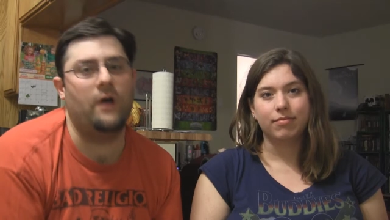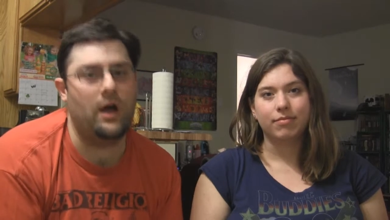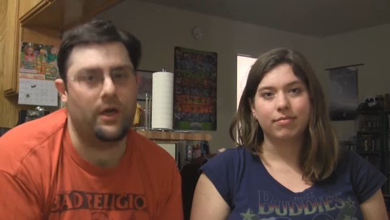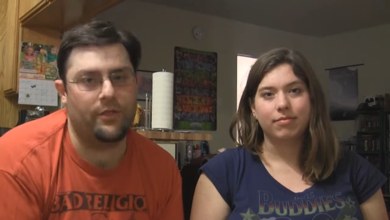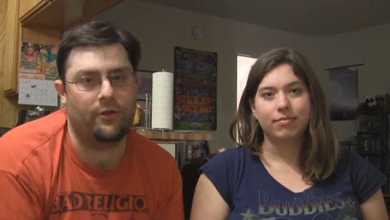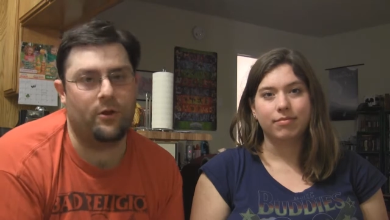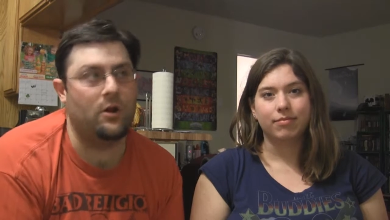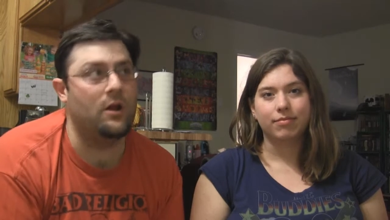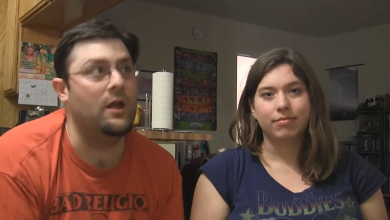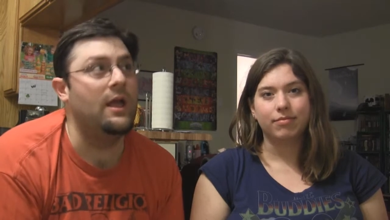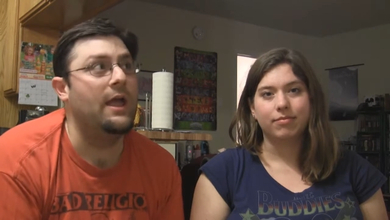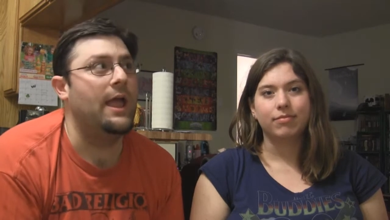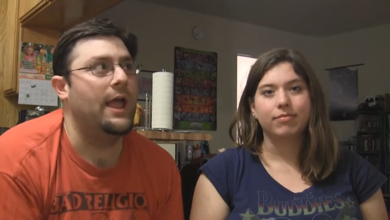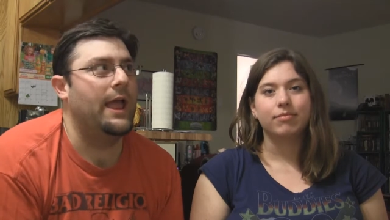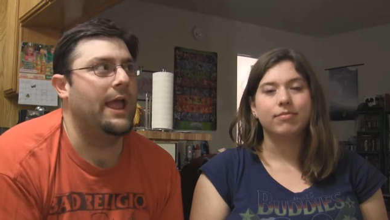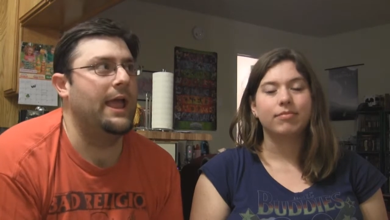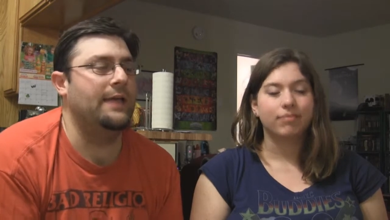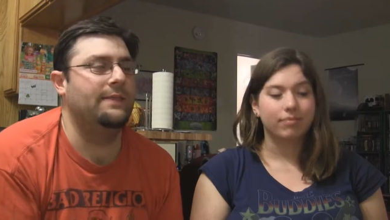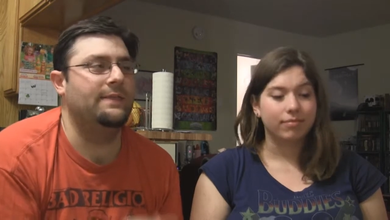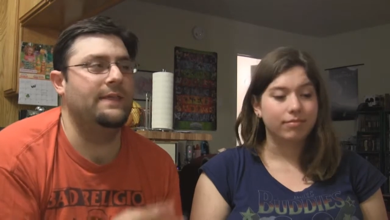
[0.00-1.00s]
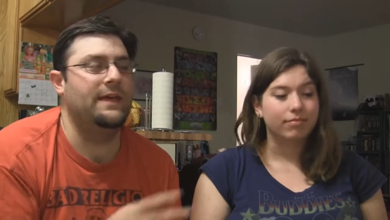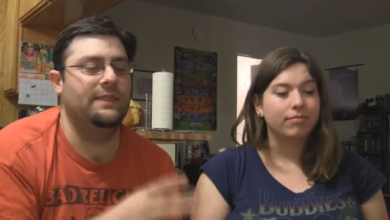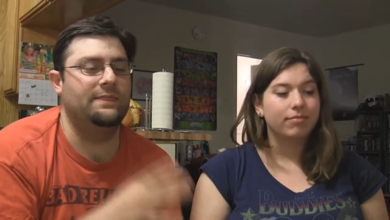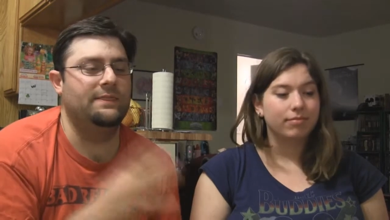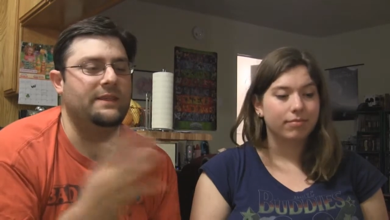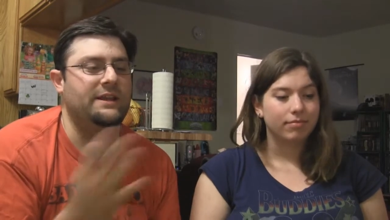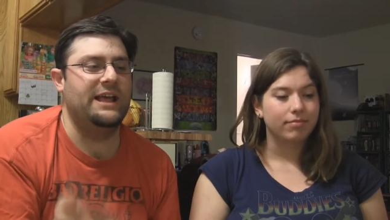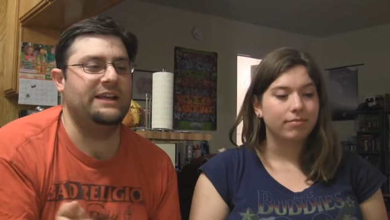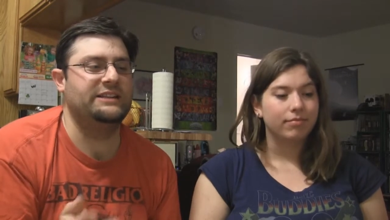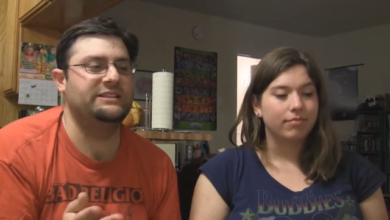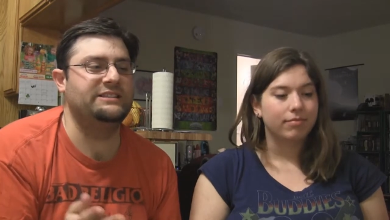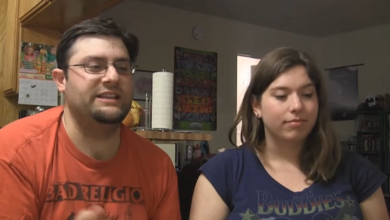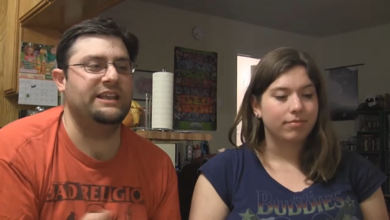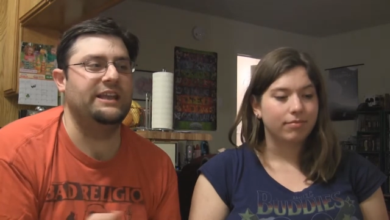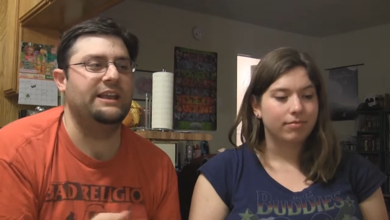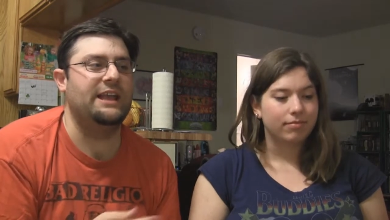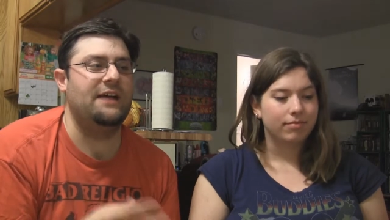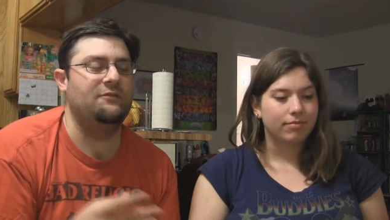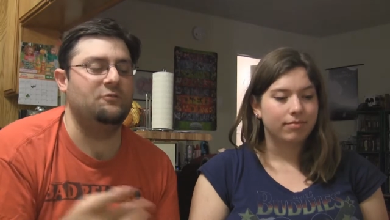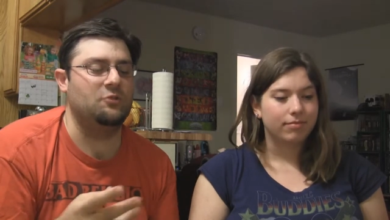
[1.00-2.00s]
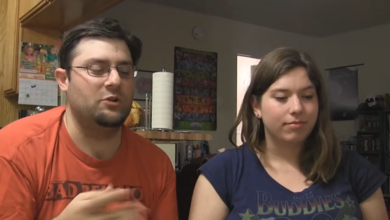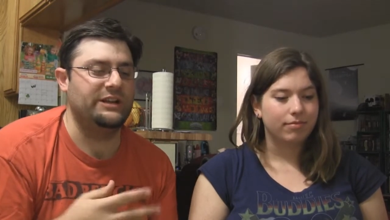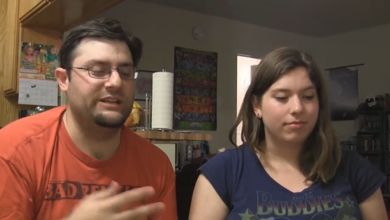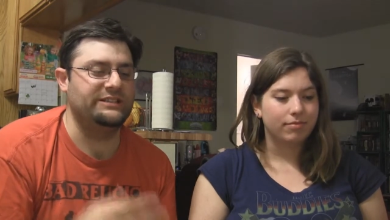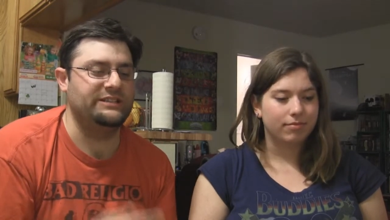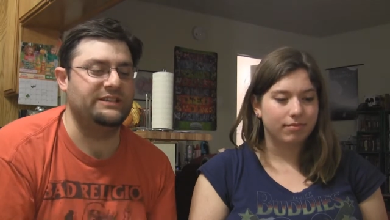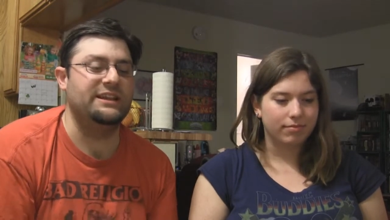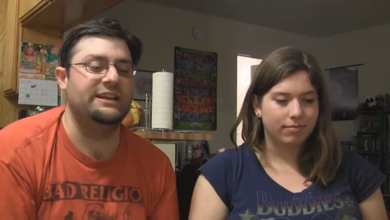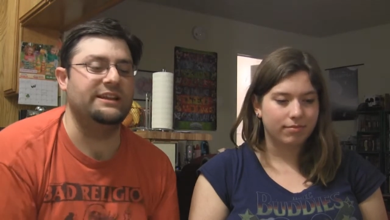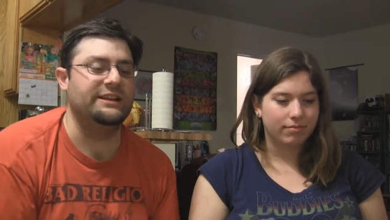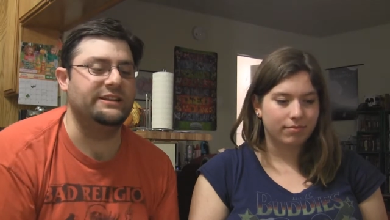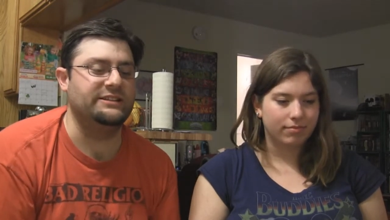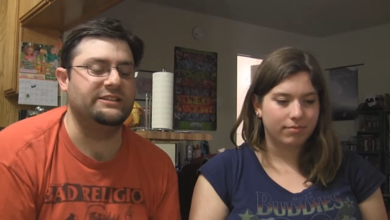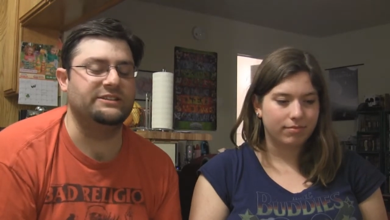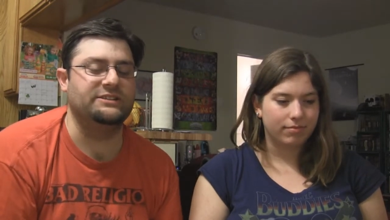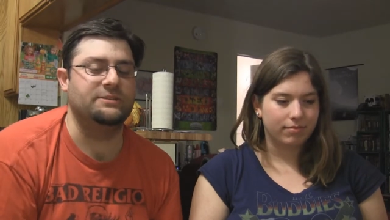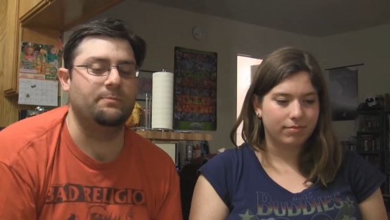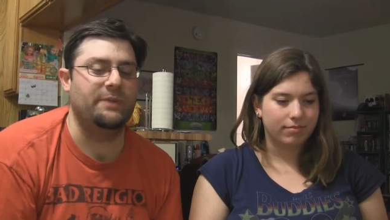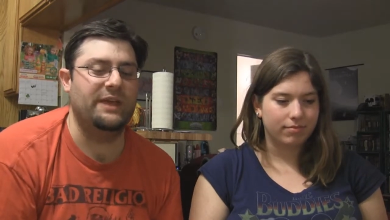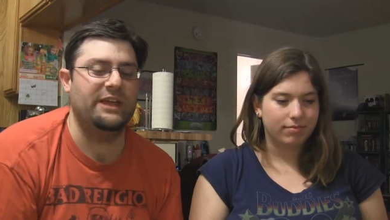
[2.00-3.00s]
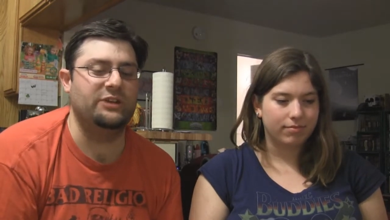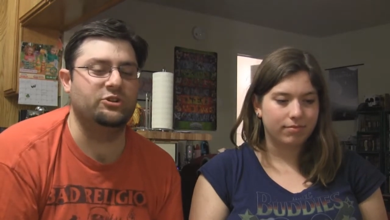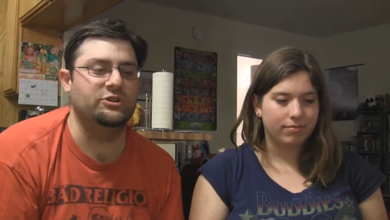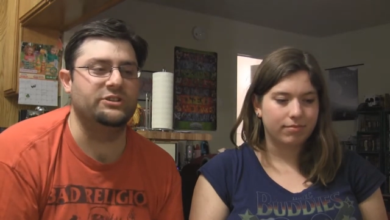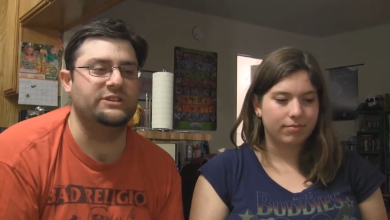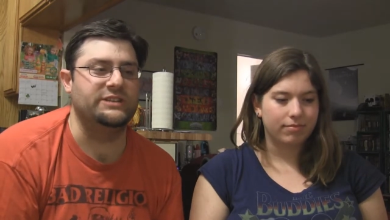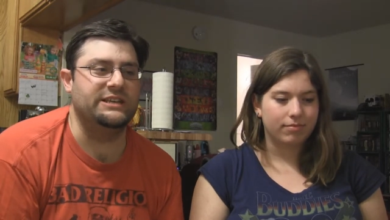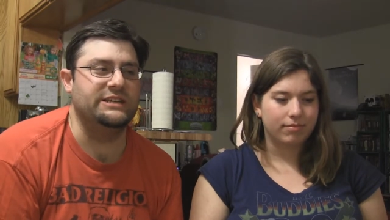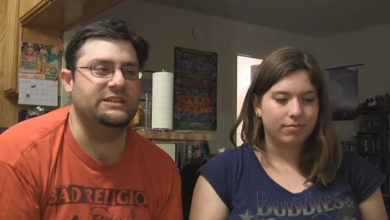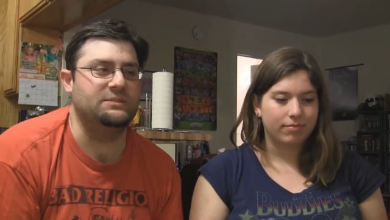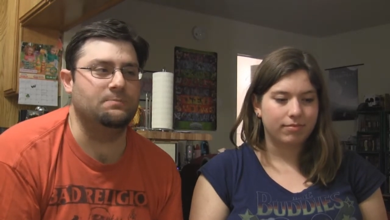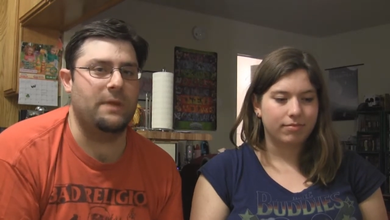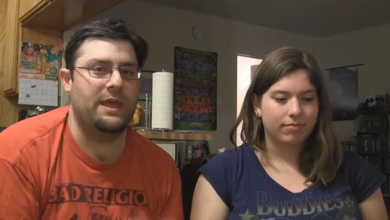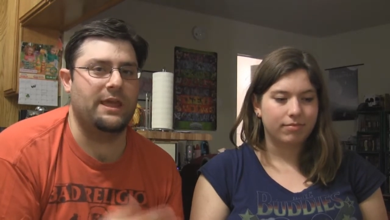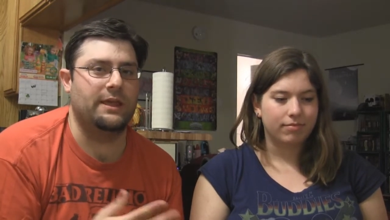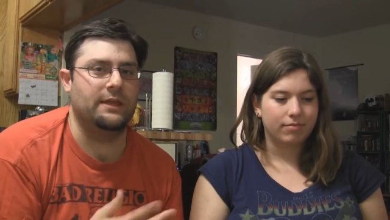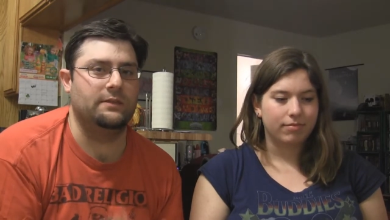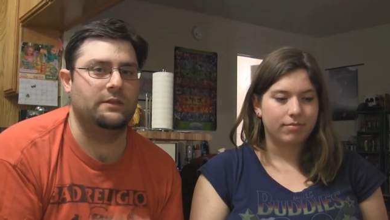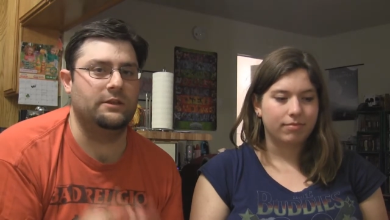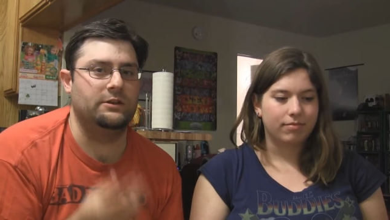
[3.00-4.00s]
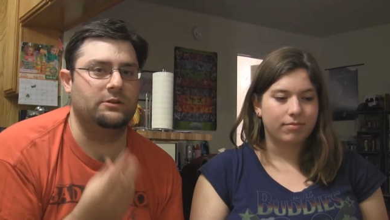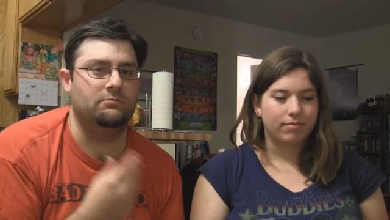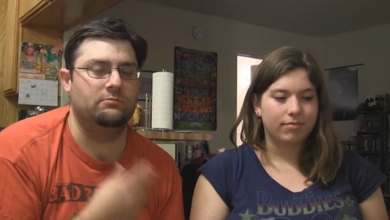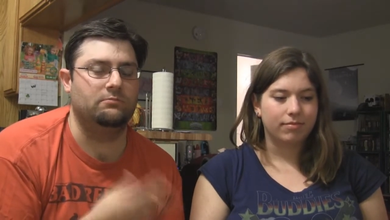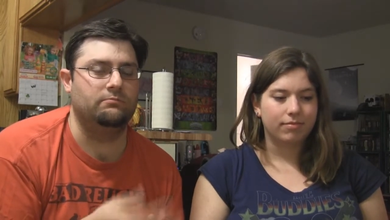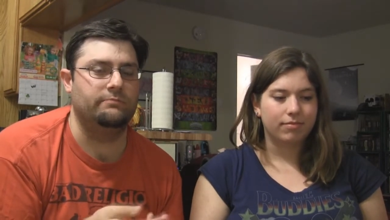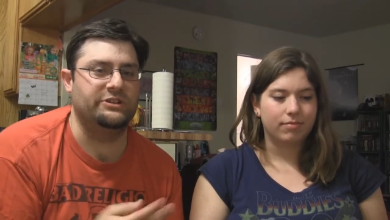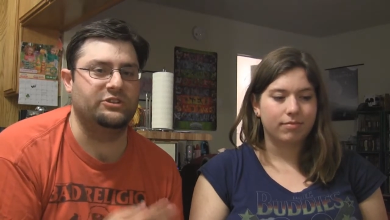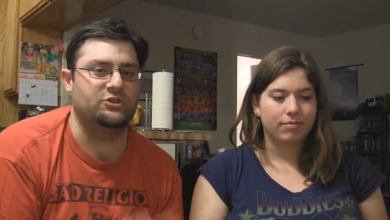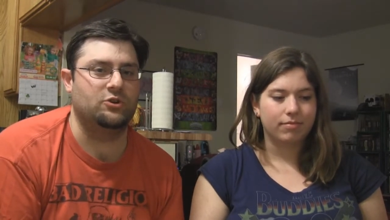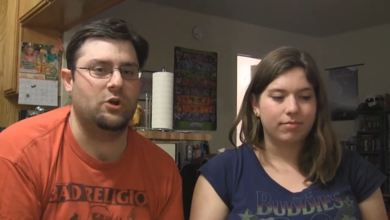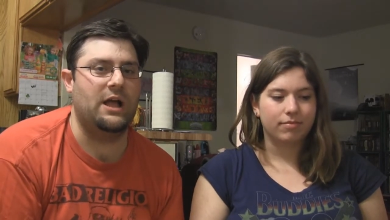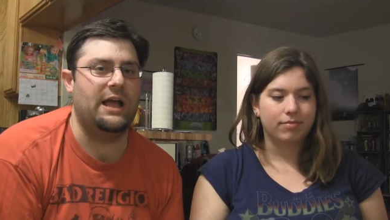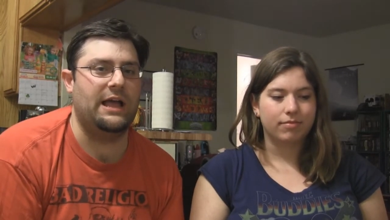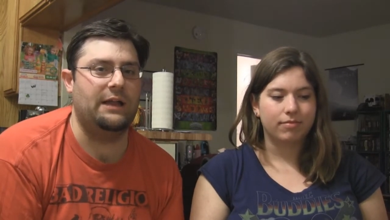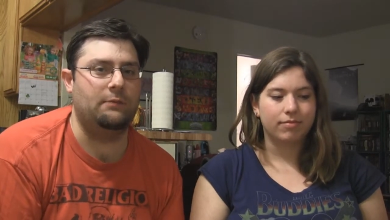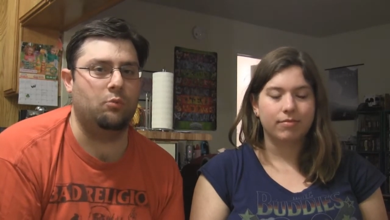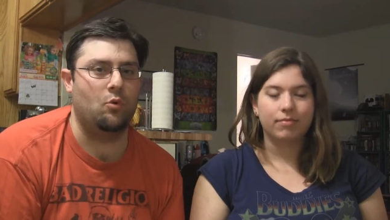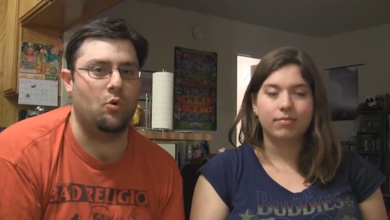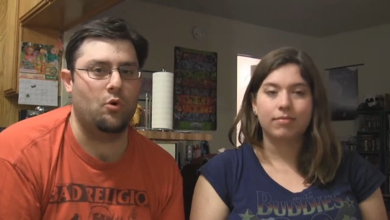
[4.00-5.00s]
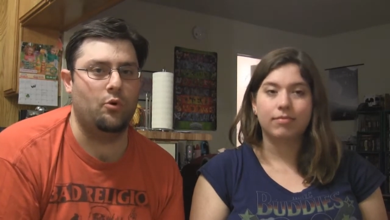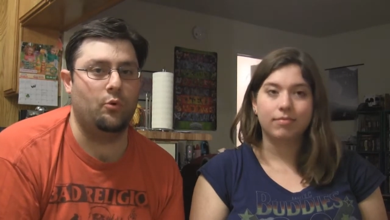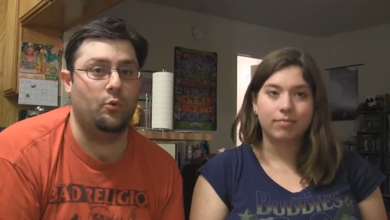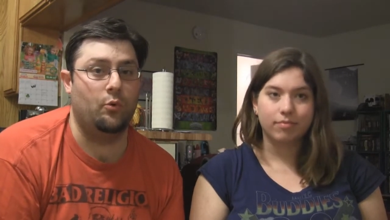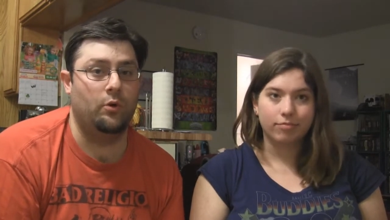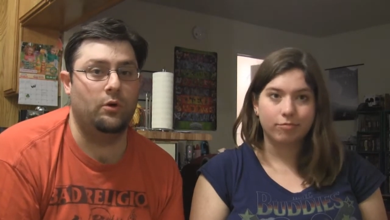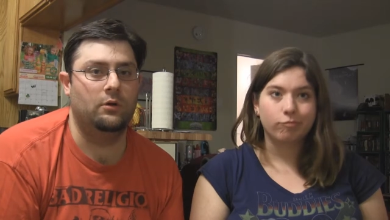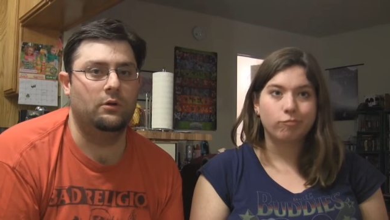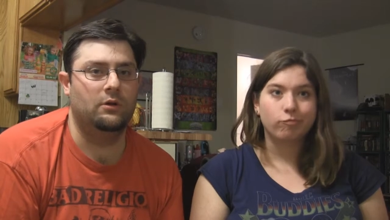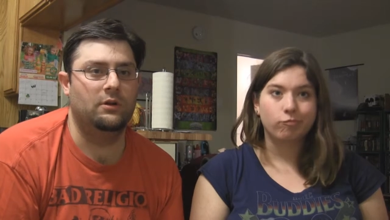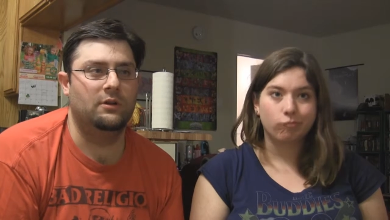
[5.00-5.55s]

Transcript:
Speaker 1: father." And then the next scene after he's attending to some patients is making the Mr. Hyde brew.